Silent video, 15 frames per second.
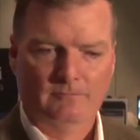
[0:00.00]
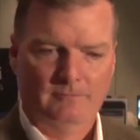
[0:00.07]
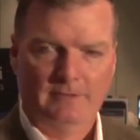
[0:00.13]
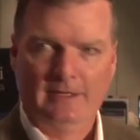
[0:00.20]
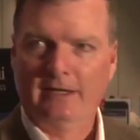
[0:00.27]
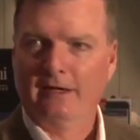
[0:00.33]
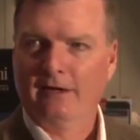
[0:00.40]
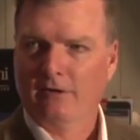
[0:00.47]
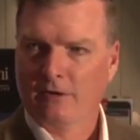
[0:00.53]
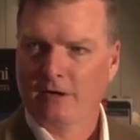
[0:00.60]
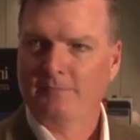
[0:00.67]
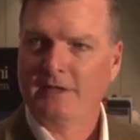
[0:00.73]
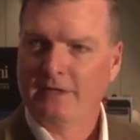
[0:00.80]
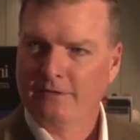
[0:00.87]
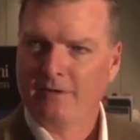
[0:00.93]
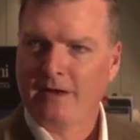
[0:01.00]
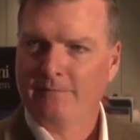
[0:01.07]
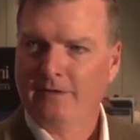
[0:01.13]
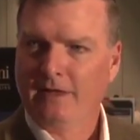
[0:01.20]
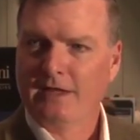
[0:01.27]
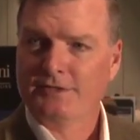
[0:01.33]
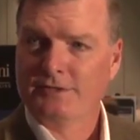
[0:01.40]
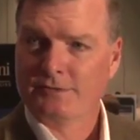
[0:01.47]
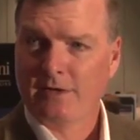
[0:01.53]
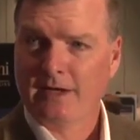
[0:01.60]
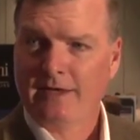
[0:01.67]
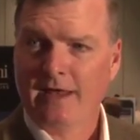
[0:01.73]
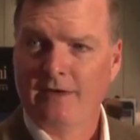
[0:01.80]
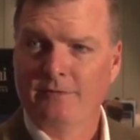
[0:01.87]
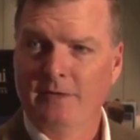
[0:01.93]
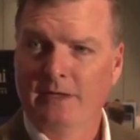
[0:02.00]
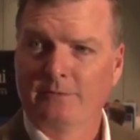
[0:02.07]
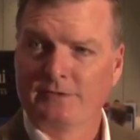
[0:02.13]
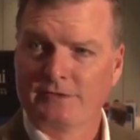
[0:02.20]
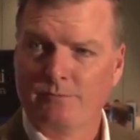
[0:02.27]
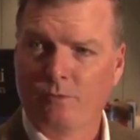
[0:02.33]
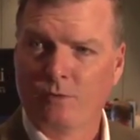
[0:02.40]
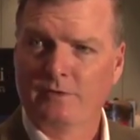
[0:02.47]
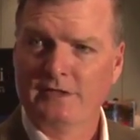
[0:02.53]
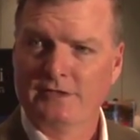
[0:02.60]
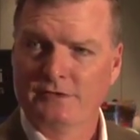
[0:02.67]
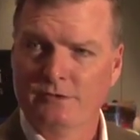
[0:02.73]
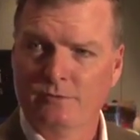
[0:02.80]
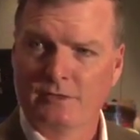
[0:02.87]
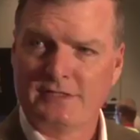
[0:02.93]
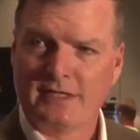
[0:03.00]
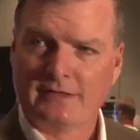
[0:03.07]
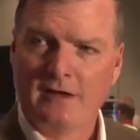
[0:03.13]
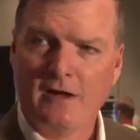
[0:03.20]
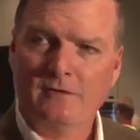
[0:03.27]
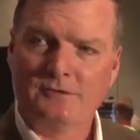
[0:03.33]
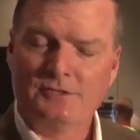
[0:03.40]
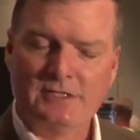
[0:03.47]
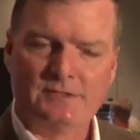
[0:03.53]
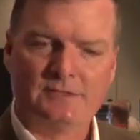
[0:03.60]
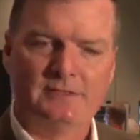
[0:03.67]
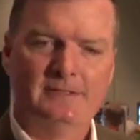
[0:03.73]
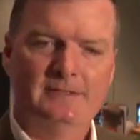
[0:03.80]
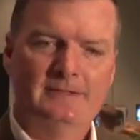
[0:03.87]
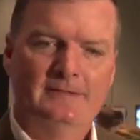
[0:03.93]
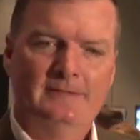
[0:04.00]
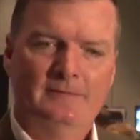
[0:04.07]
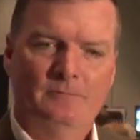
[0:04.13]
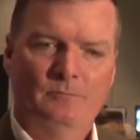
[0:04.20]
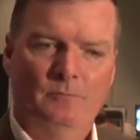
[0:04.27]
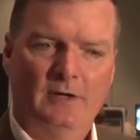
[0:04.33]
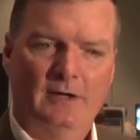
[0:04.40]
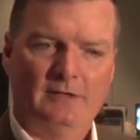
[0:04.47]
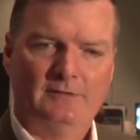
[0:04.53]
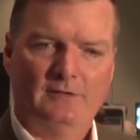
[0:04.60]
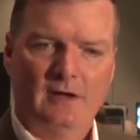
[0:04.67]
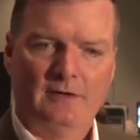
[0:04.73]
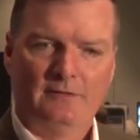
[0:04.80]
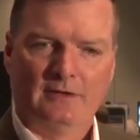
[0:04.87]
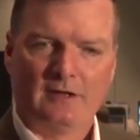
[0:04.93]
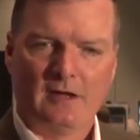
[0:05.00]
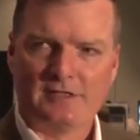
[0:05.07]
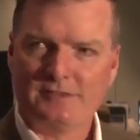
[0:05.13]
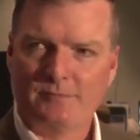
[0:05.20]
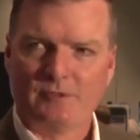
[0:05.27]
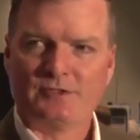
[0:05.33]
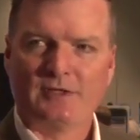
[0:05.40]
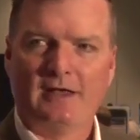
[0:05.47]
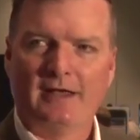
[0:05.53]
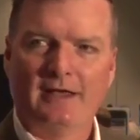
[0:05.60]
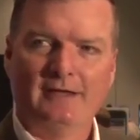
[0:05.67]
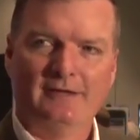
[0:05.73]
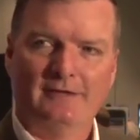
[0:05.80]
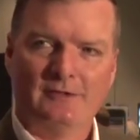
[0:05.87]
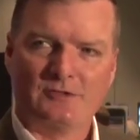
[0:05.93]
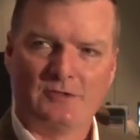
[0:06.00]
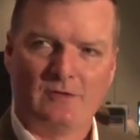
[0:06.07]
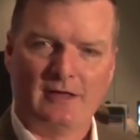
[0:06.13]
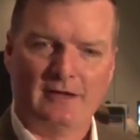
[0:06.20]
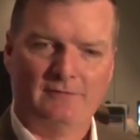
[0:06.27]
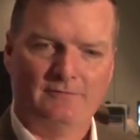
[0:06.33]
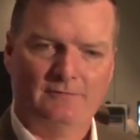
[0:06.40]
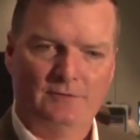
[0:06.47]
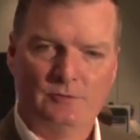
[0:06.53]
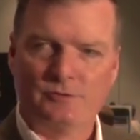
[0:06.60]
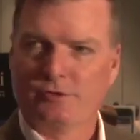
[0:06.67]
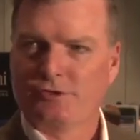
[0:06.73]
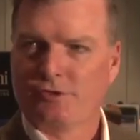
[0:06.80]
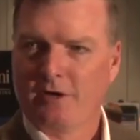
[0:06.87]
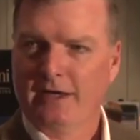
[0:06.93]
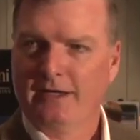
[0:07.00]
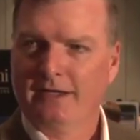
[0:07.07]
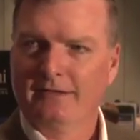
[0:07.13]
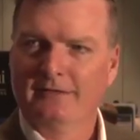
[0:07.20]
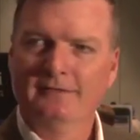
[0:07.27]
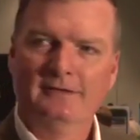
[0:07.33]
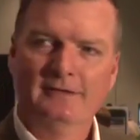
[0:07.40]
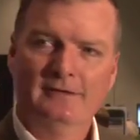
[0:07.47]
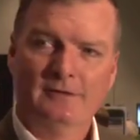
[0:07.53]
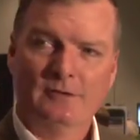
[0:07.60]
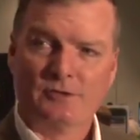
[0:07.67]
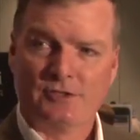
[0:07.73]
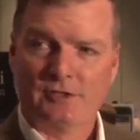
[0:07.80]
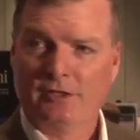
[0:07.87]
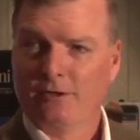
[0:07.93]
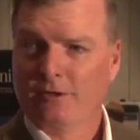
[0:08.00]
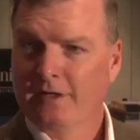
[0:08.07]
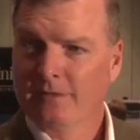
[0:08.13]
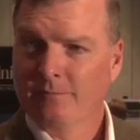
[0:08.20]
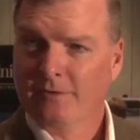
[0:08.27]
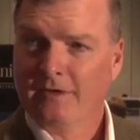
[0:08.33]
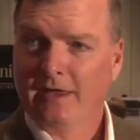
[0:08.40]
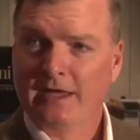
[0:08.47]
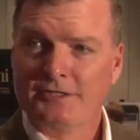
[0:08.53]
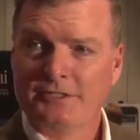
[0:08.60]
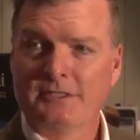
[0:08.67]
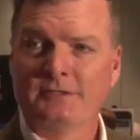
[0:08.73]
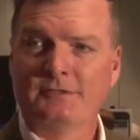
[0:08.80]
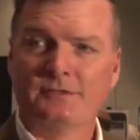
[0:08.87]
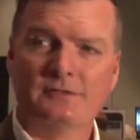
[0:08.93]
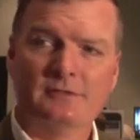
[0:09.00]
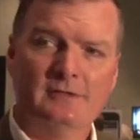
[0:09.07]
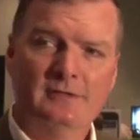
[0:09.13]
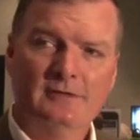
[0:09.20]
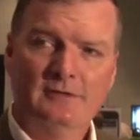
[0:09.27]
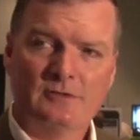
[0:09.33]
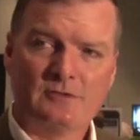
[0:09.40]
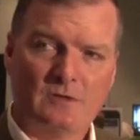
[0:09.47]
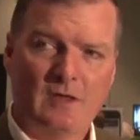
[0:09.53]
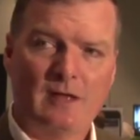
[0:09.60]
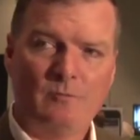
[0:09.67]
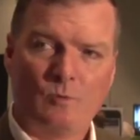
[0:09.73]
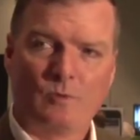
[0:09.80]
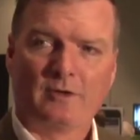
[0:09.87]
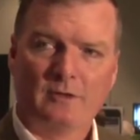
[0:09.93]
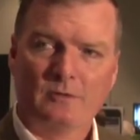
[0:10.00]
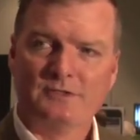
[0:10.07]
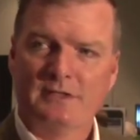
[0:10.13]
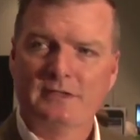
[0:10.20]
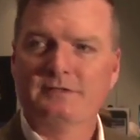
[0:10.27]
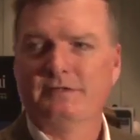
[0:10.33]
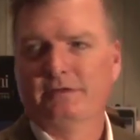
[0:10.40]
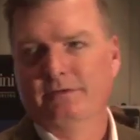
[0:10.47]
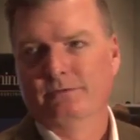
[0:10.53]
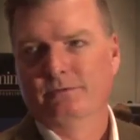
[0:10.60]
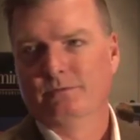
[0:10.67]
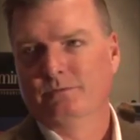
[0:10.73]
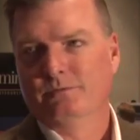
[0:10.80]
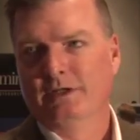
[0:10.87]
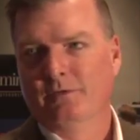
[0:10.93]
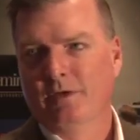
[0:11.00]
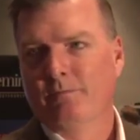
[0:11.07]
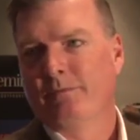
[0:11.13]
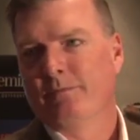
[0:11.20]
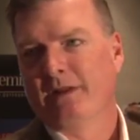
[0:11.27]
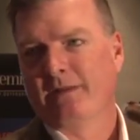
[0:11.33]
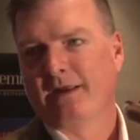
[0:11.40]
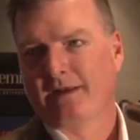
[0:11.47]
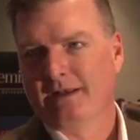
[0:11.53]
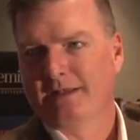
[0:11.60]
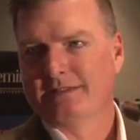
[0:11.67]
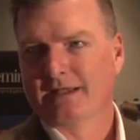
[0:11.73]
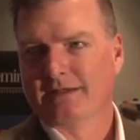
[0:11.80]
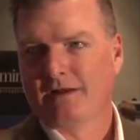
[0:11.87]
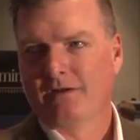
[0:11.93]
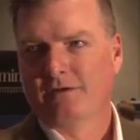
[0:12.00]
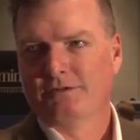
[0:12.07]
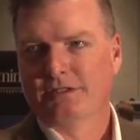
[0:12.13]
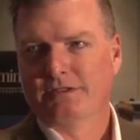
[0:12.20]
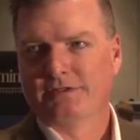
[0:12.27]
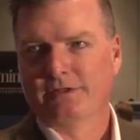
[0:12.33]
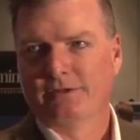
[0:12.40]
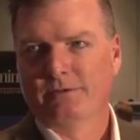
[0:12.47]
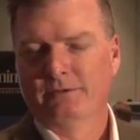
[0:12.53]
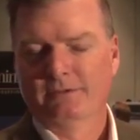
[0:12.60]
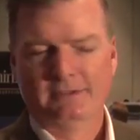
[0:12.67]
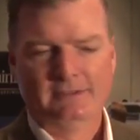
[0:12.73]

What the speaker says: they are updating their applications right now to be able to support these newer technologies. But on the customer side, there's a lot of user training, there's security implications, there's a lot more that goes into implementing that kind of technology. So